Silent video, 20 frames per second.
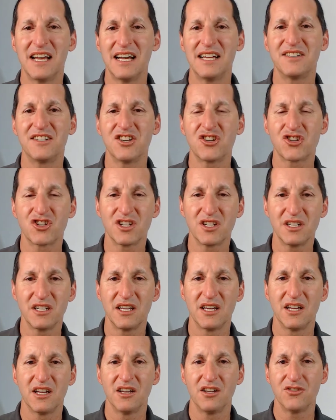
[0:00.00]
Edition
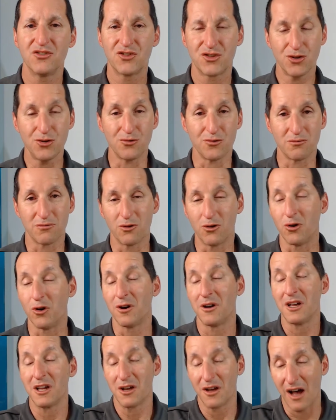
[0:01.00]
2, or